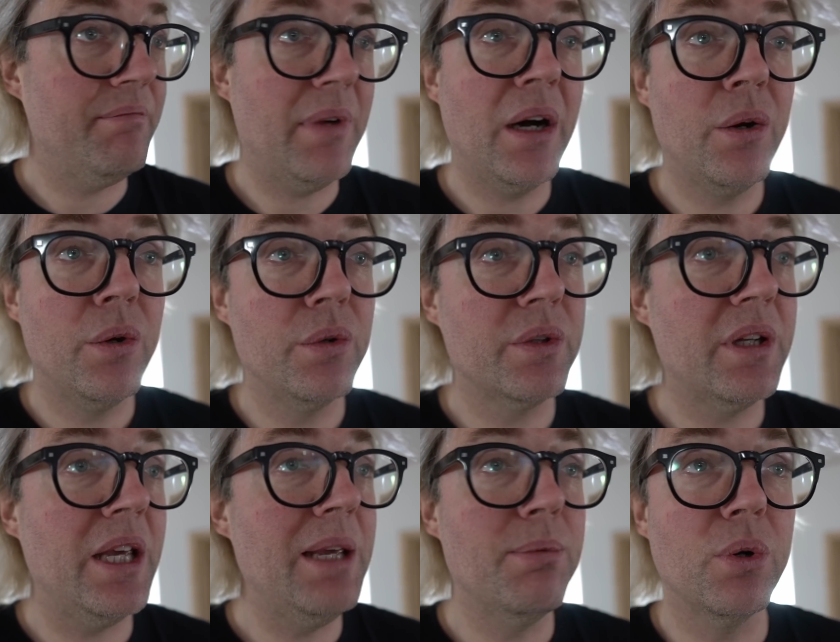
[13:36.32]
old
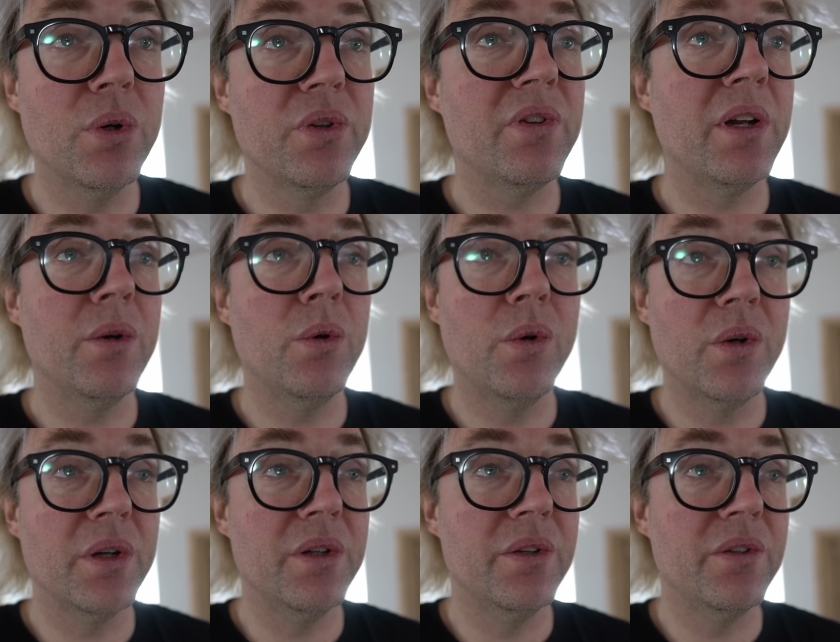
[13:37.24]
keyboards and
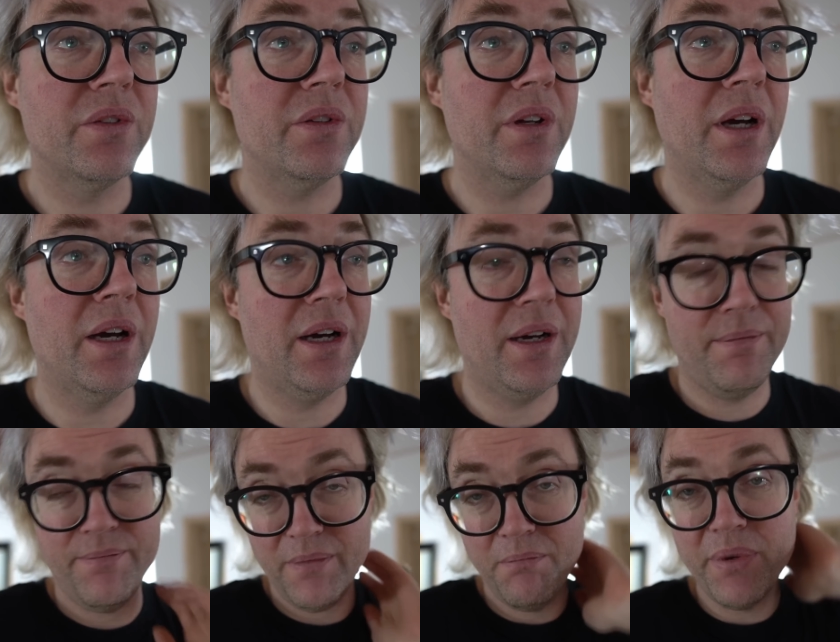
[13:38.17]
organs,
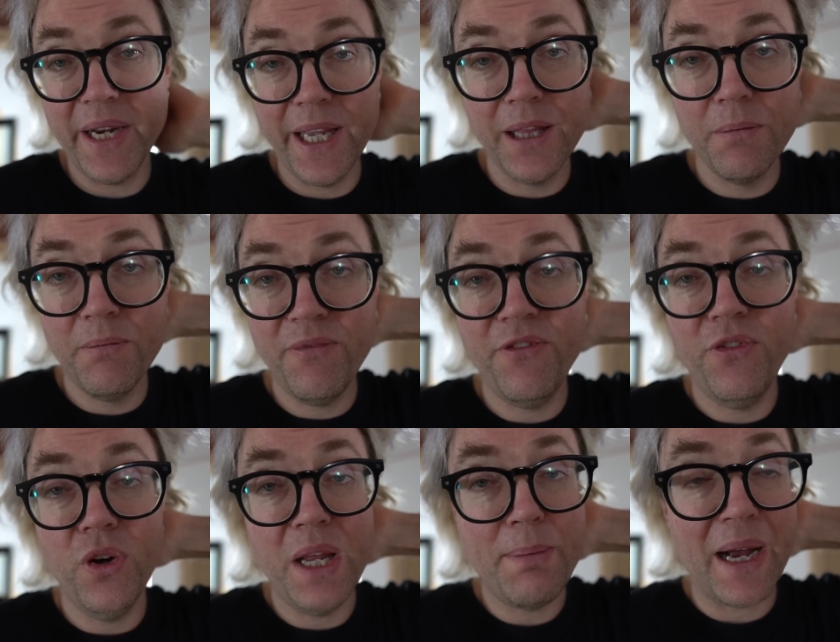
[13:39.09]
bringing them
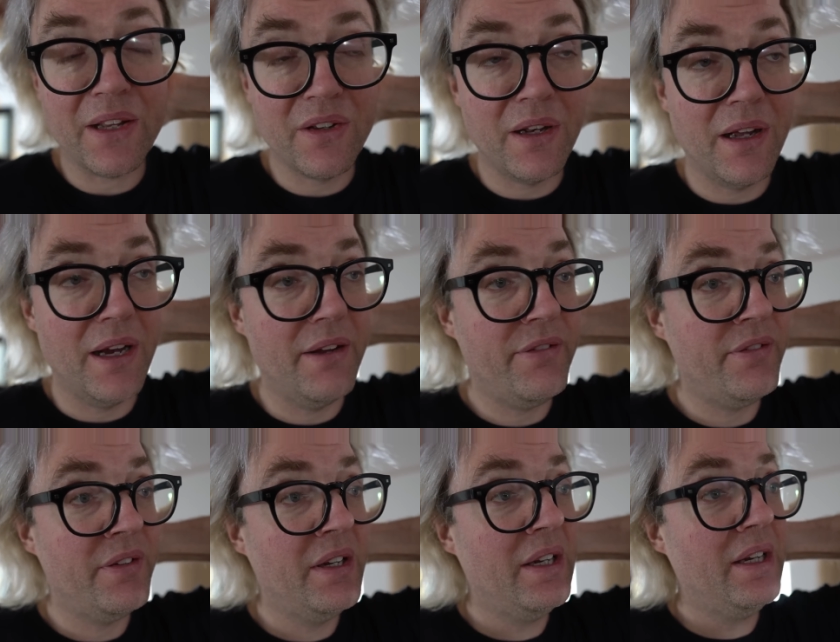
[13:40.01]
fully back to
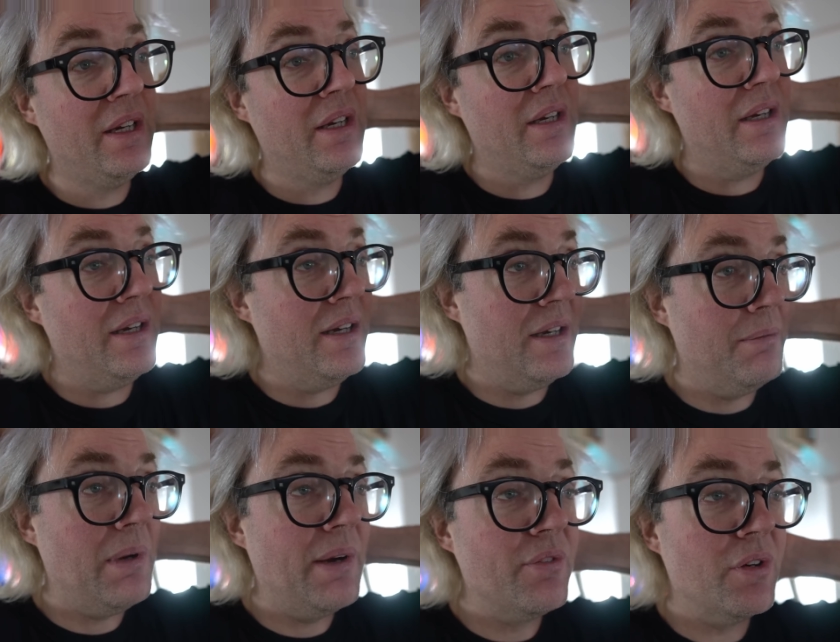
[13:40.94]
life.
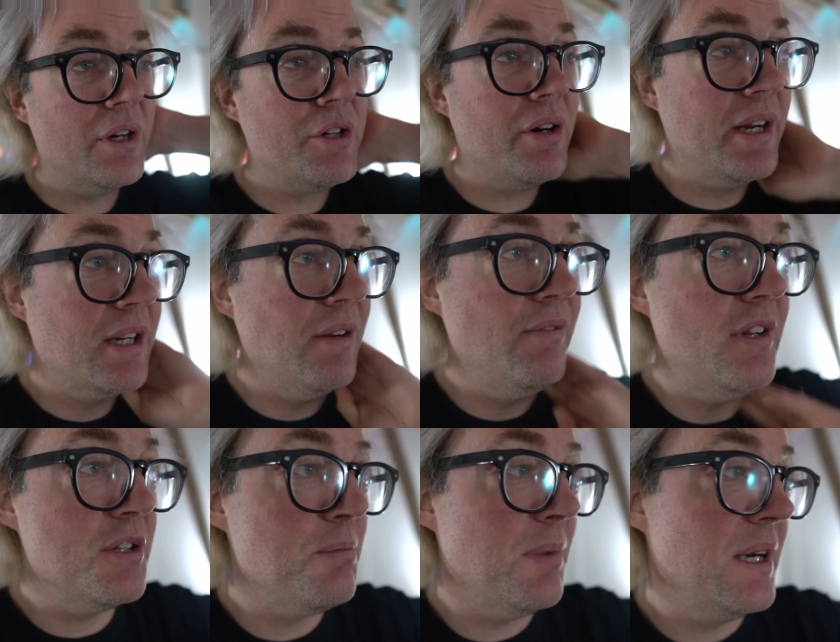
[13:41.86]
I've got to try and
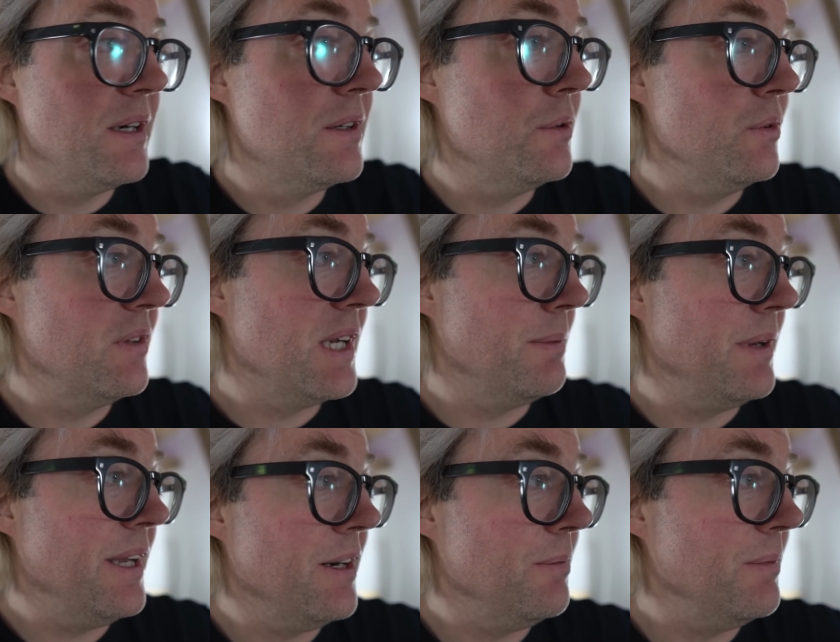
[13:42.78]
convince my uncle to come
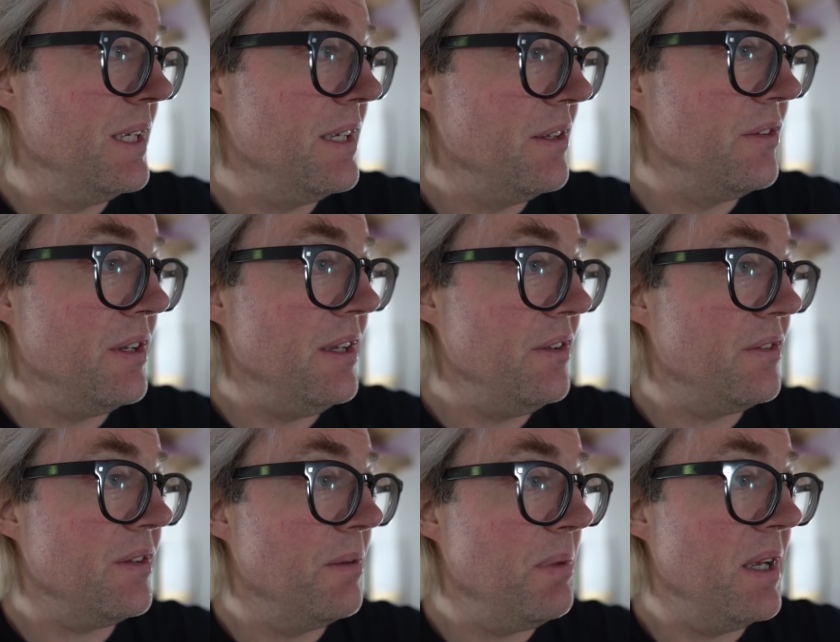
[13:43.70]
and help me, because
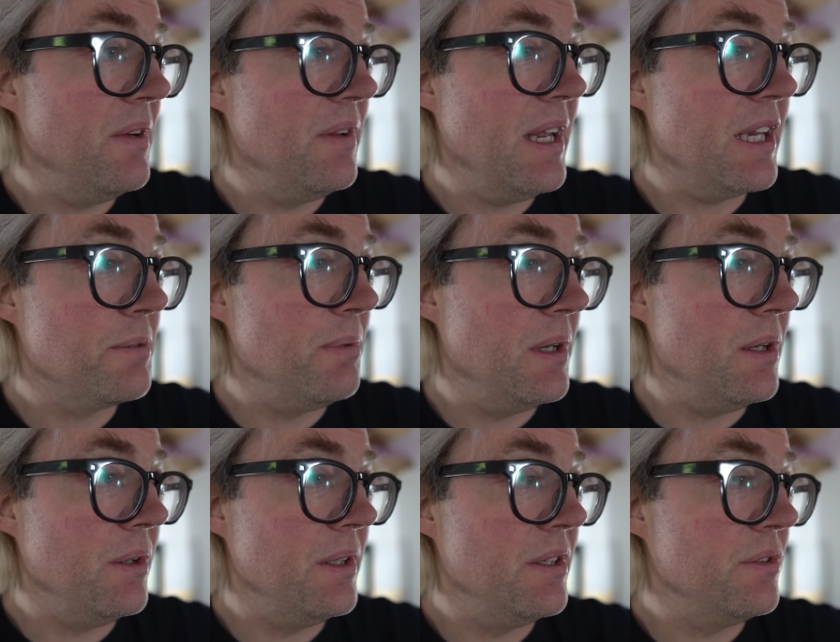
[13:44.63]
he's a bit of an expert
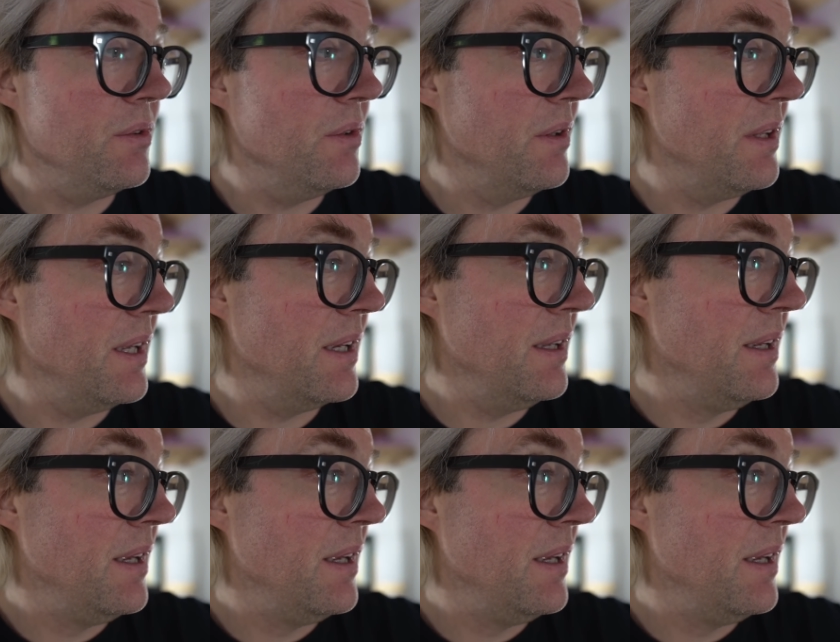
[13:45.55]
on this sort of thing.